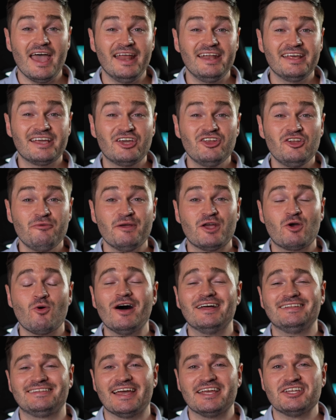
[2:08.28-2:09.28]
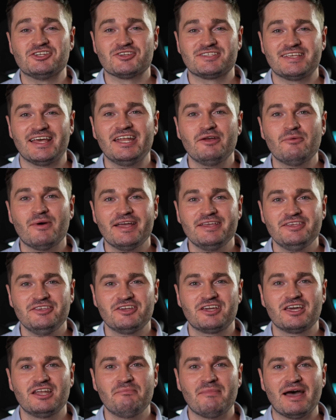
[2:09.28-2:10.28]
And it could have been quite dangerous anyway.
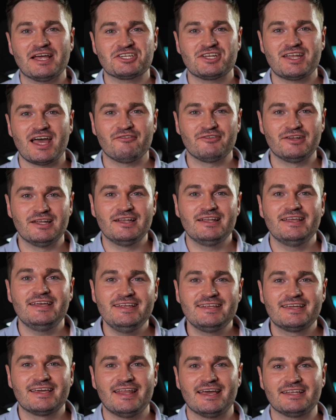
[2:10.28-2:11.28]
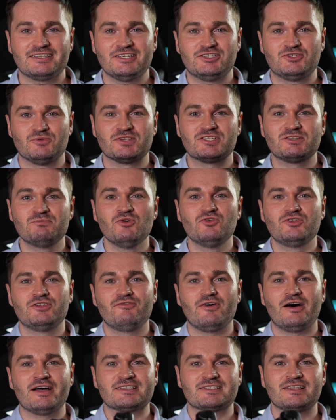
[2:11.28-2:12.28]
You can imagine having a lead connected to a small
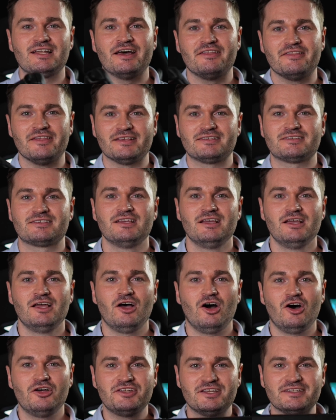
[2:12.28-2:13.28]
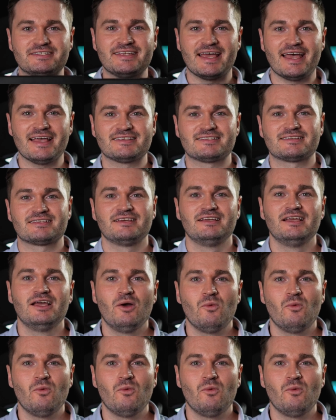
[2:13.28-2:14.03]
device like this on your desk,